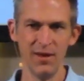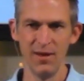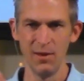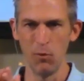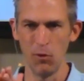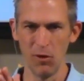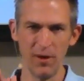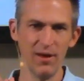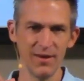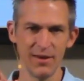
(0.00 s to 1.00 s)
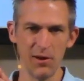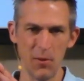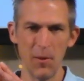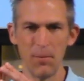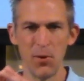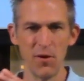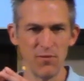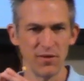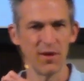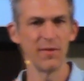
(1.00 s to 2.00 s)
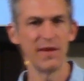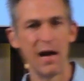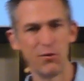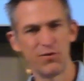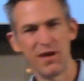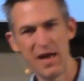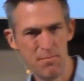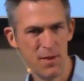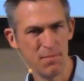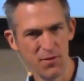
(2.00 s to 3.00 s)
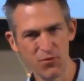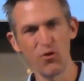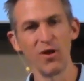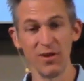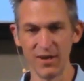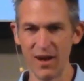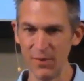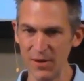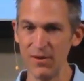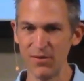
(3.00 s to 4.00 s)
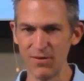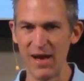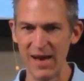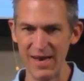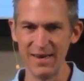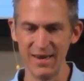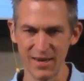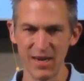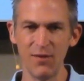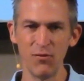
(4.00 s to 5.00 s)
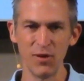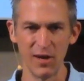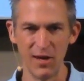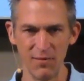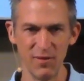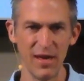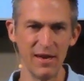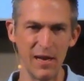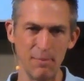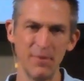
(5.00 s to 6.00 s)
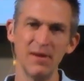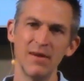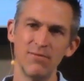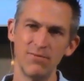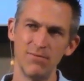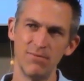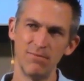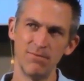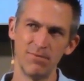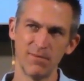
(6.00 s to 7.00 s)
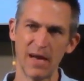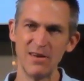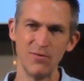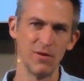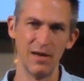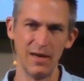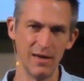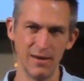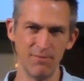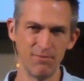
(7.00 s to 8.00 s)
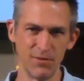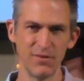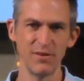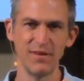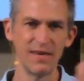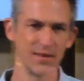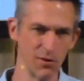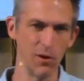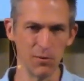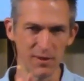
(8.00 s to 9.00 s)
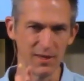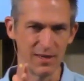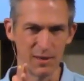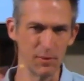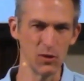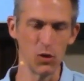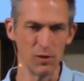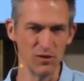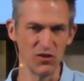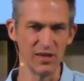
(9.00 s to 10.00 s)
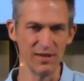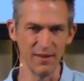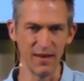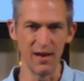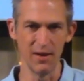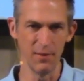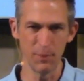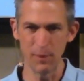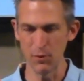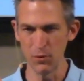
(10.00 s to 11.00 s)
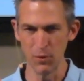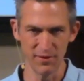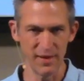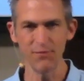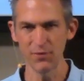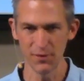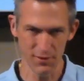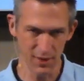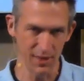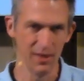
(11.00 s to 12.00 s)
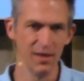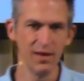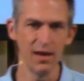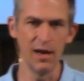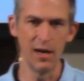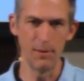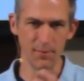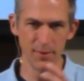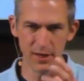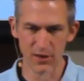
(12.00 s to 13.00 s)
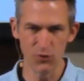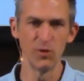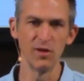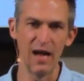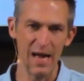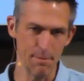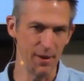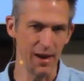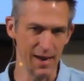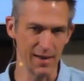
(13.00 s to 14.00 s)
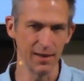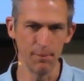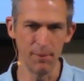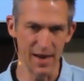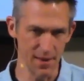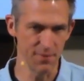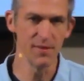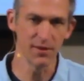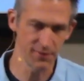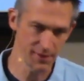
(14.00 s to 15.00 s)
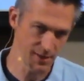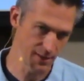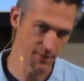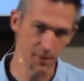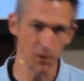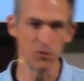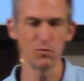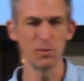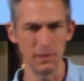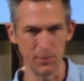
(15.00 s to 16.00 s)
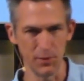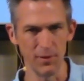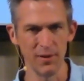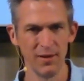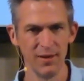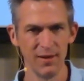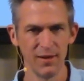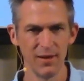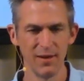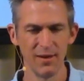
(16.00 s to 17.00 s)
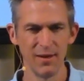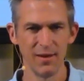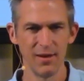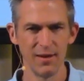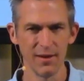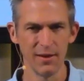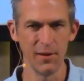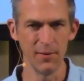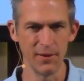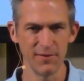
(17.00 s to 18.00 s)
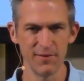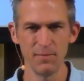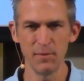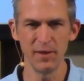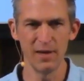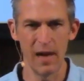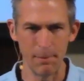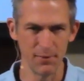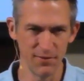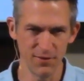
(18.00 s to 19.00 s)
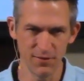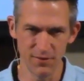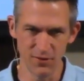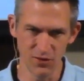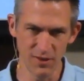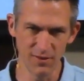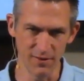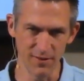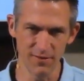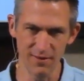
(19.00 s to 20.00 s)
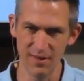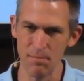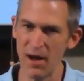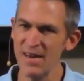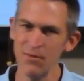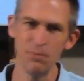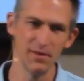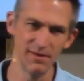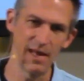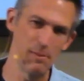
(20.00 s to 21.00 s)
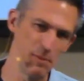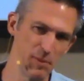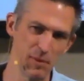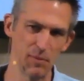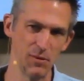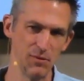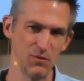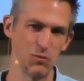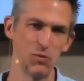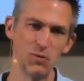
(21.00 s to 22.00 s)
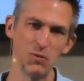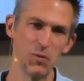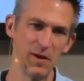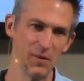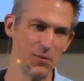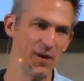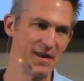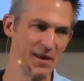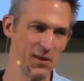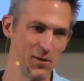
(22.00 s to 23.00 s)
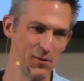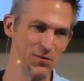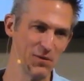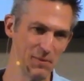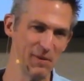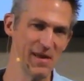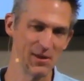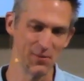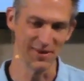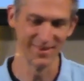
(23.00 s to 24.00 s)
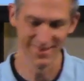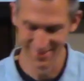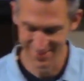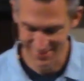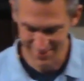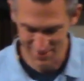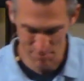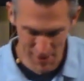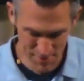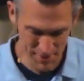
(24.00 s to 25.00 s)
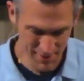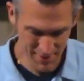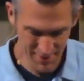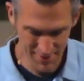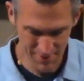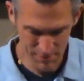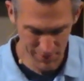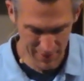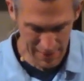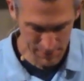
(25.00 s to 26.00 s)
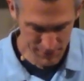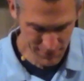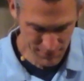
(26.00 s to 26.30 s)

more, you know, perfect on the outside, maybe struggling on the inside, uh, covering all of that up, kind of uh, facilitating their own kingdom and their own agenda, the, the people who are definitely um, Israelite by, by ethnicity, those people, you know, they seem to be in opposition to Jesus. And they might have been the type of people who just wouldn't wear the wedding clothes to the banquet. Maybe, perhaps.